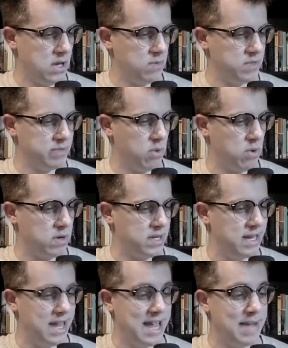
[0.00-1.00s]
was born
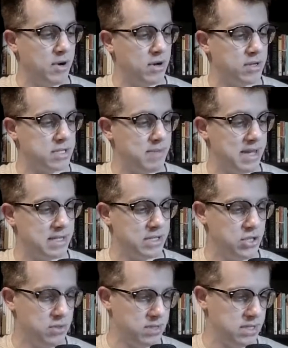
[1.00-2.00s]
in Amherst,
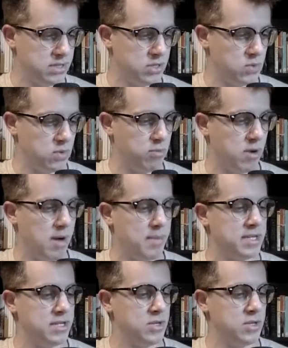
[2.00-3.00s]
Massachusetts, to a
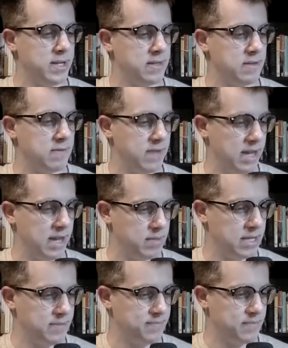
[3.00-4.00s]
prominent New England family.